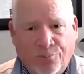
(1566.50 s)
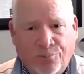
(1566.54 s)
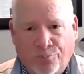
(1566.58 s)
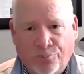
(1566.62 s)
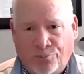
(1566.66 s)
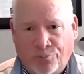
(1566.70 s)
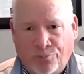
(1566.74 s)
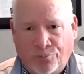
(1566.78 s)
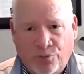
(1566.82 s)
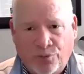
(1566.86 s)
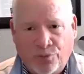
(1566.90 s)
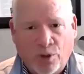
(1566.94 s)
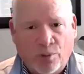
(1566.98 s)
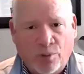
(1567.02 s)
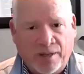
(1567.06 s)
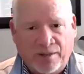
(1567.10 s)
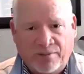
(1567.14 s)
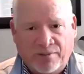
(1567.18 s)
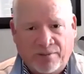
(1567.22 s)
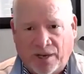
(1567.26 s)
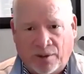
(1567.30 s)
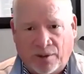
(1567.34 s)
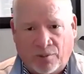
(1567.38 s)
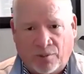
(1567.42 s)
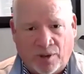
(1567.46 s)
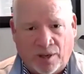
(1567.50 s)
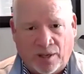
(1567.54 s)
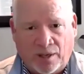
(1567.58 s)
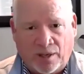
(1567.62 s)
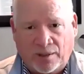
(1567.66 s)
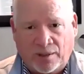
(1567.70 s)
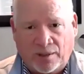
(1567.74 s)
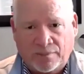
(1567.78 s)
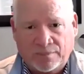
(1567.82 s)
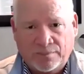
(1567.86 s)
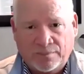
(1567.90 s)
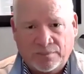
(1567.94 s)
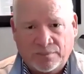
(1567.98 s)
Nobody in Vienna wanted it.
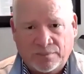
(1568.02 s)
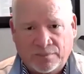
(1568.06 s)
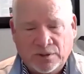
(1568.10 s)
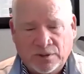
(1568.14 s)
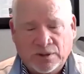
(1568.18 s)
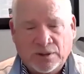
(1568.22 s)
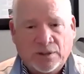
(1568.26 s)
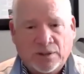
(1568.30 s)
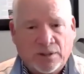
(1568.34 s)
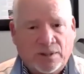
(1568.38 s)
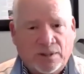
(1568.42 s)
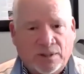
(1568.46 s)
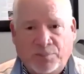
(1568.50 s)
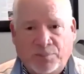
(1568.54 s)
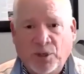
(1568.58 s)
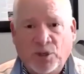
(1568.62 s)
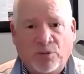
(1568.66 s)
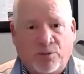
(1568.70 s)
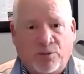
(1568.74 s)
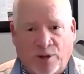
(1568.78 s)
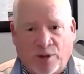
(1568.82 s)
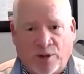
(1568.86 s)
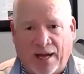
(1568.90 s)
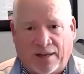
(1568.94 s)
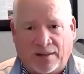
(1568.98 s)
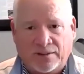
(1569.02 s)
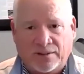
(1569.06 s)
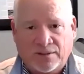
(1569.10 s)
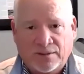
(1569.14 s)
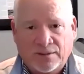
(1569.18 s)
Beautiful house.